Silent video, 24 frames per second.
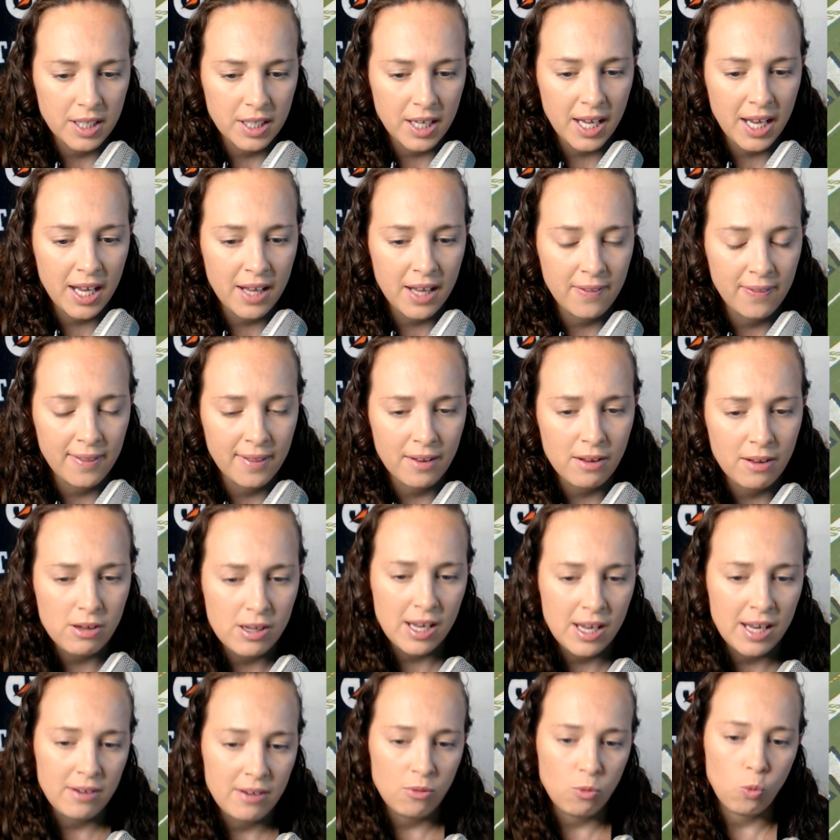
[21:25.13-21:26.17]
And
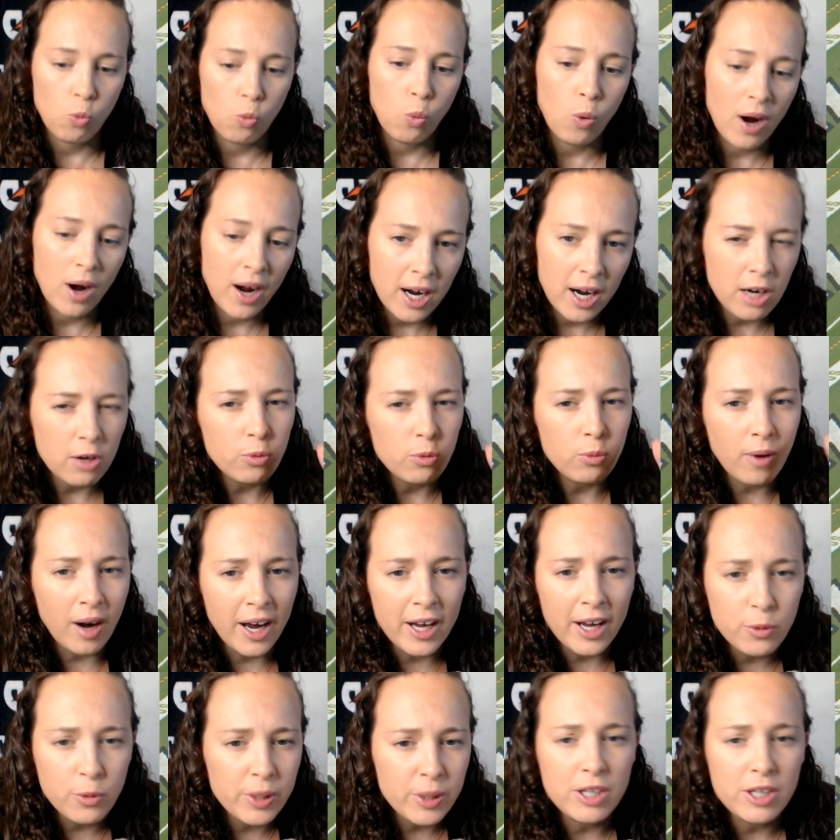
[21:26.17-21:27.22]
why
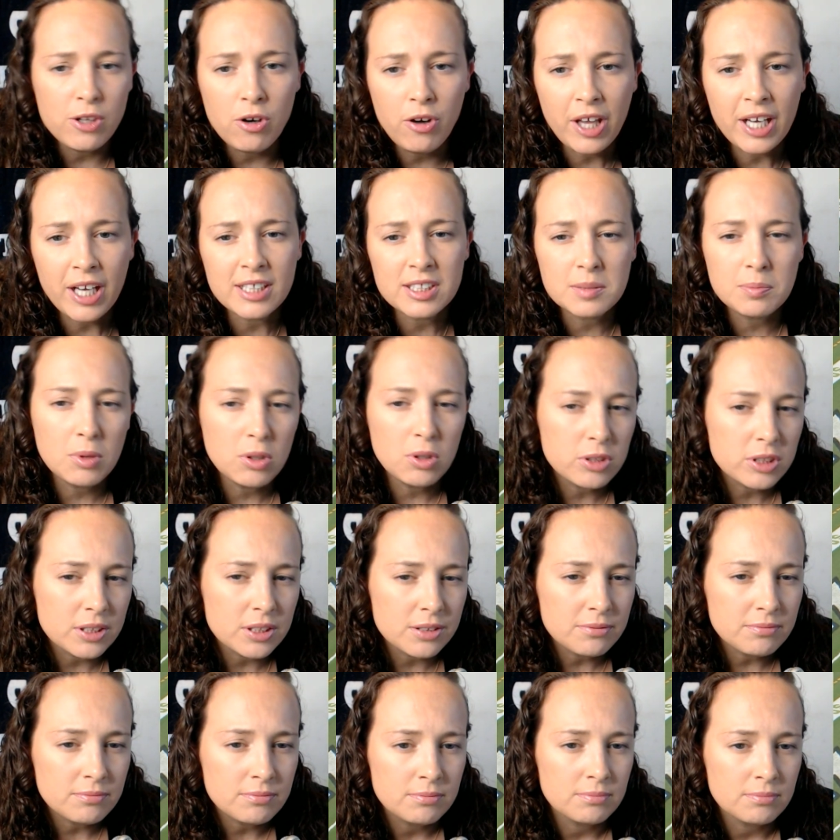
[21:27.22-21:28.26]
do we know that it's
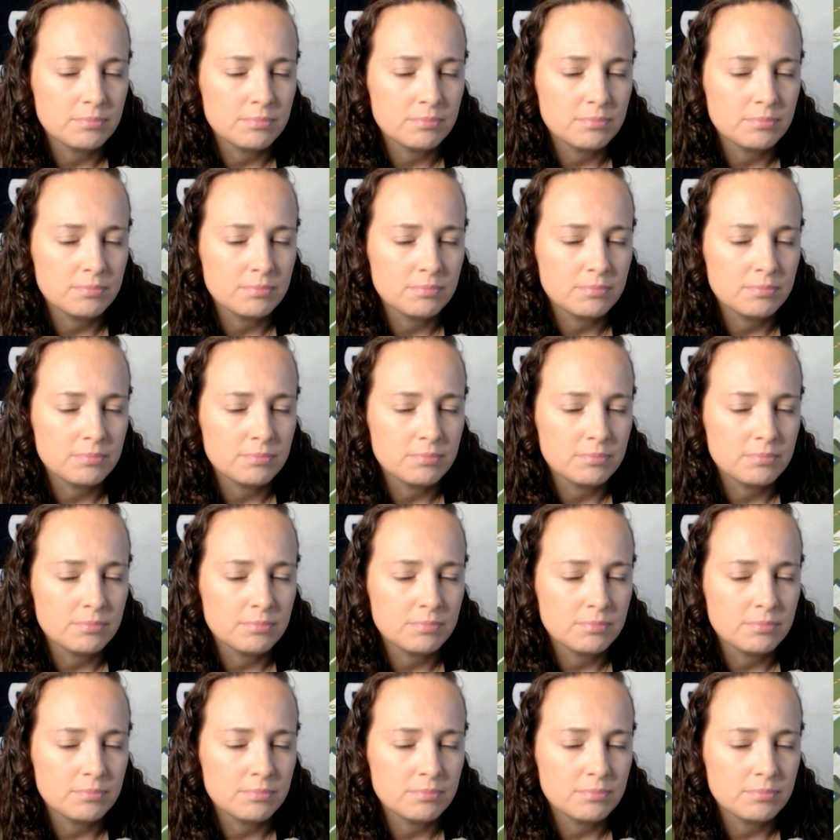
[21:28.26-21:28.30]
motion?